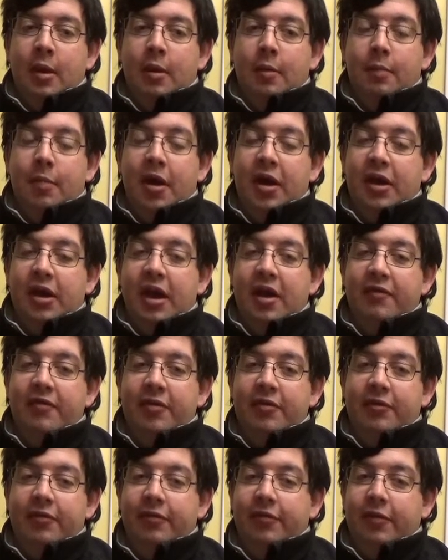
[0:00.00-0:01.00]
Mike
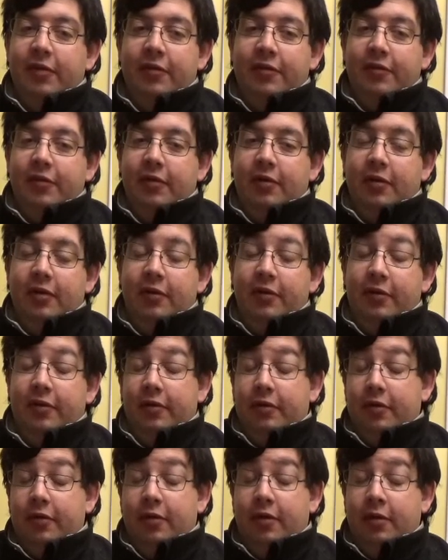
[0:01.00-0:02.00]
Evans is
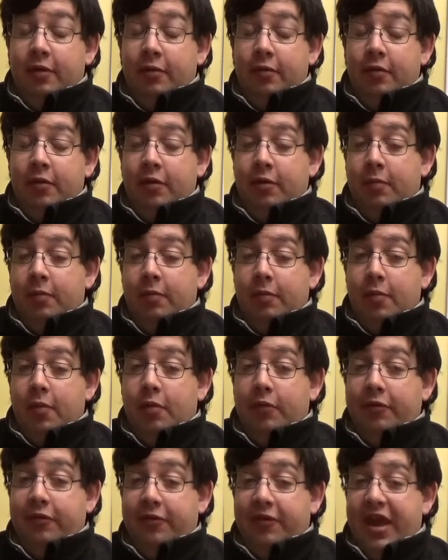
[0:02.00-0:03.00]
one of the
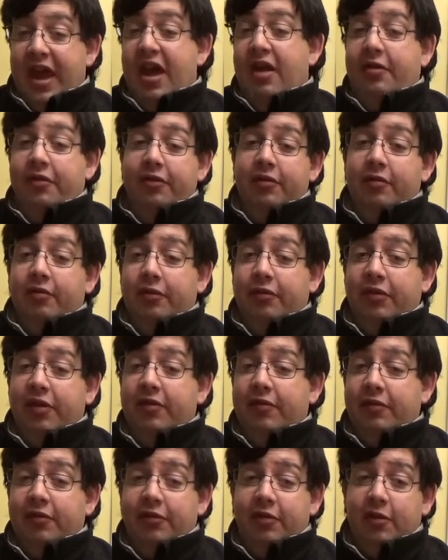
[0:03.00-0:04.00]
most talented
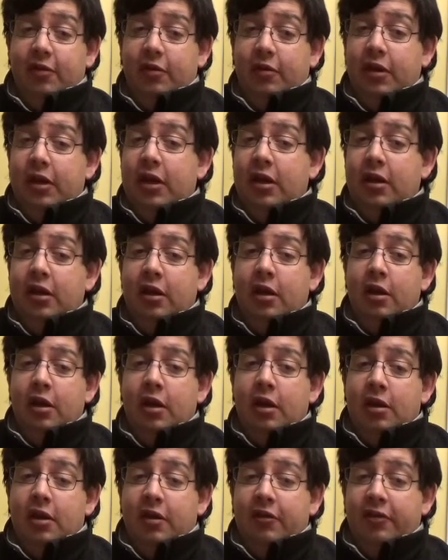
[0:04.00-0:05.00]
receivers in the league.
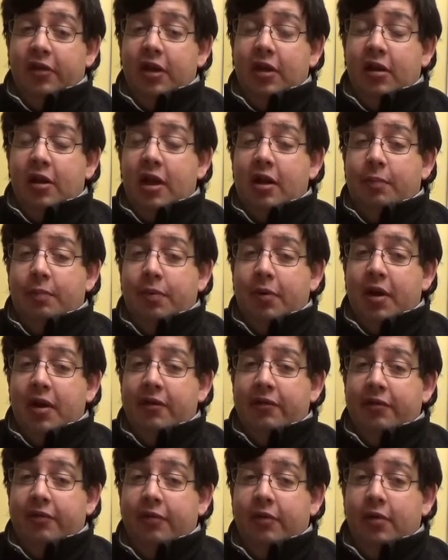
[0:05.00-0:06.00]
Doesn't get a lot of
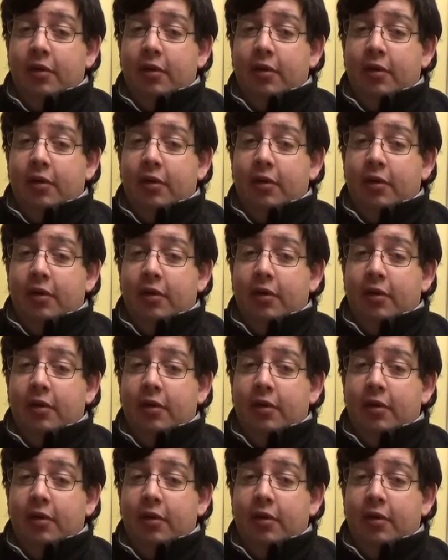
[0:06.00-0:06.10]
press